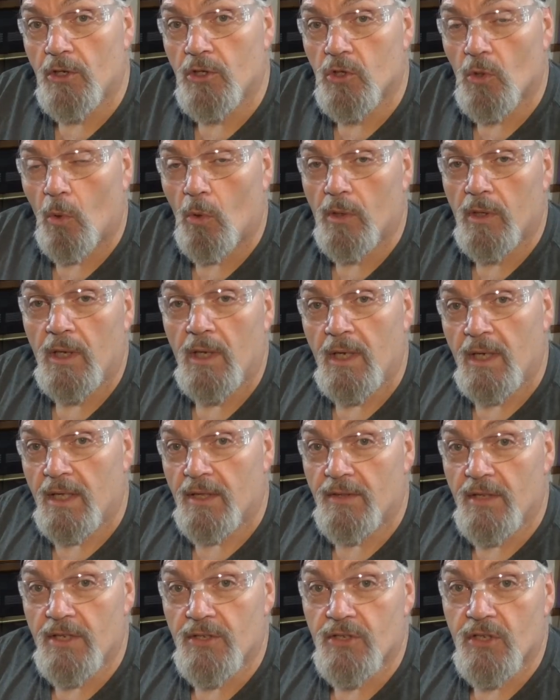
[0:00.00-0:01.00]
enjoyed
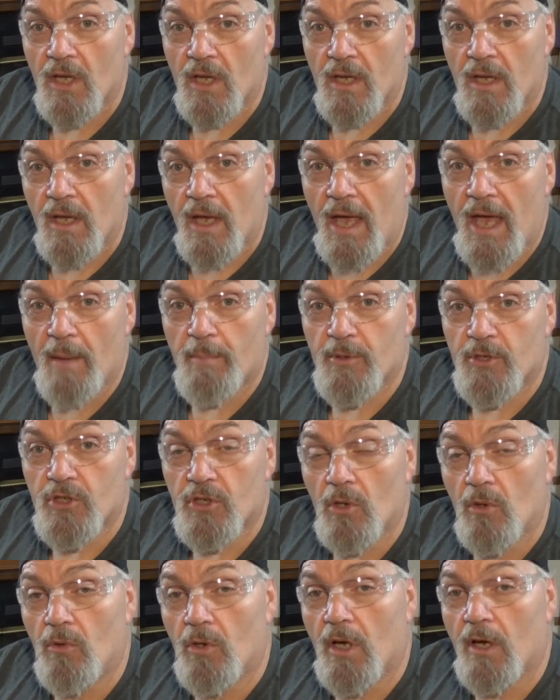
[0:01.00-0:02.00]
this
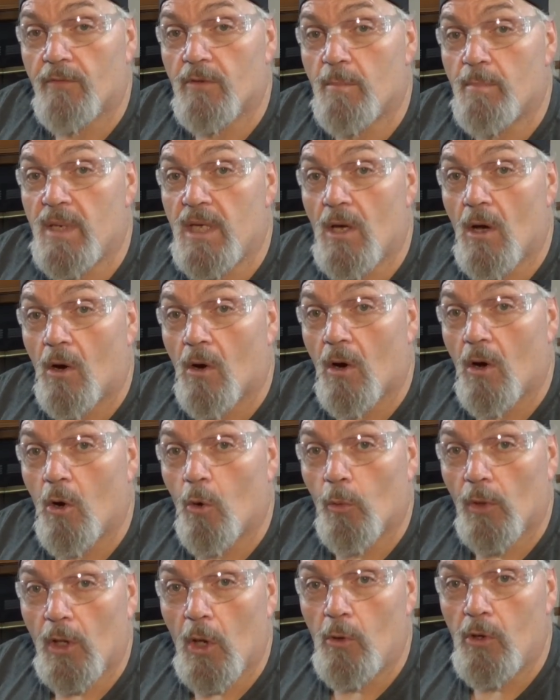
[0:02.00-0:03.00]
episode of the BRO
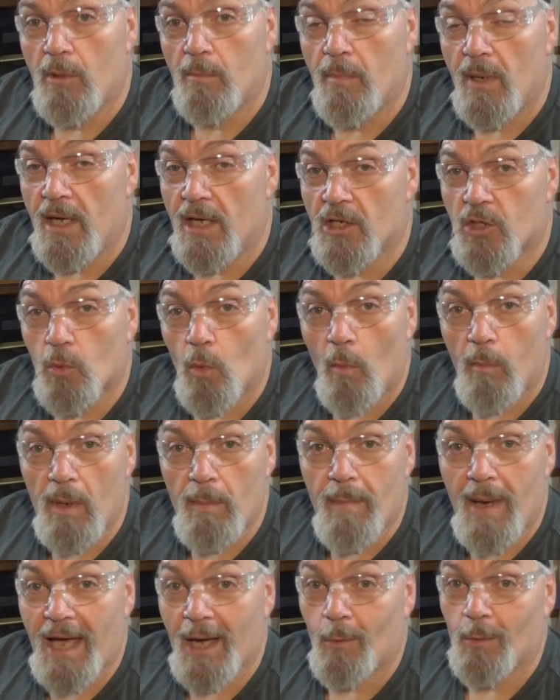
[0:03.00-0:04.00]
Reloading Bench. We'll be
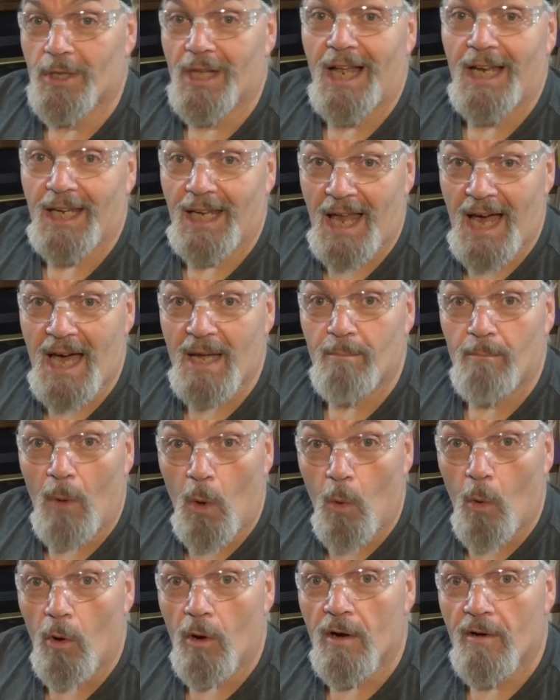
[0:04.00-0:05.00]
back with a lot
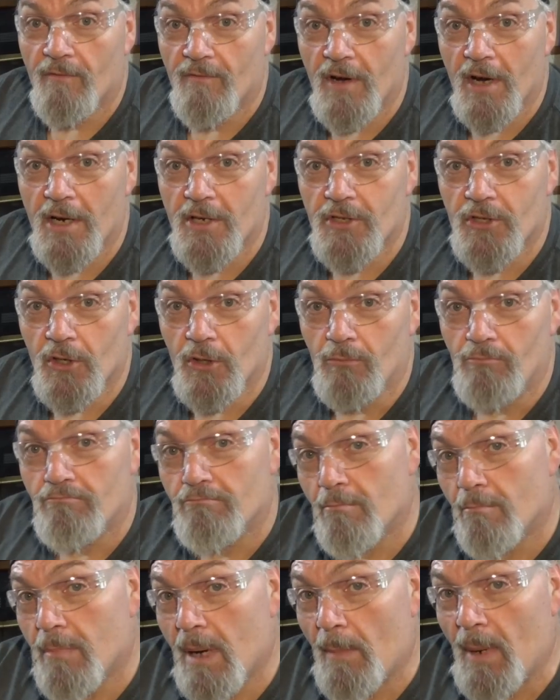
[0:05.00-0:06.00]
more very soon.
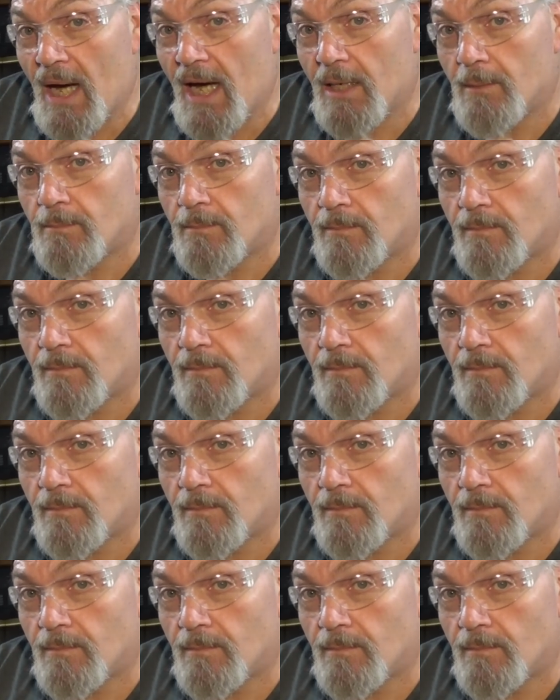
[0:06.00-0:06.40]
Bye-bye.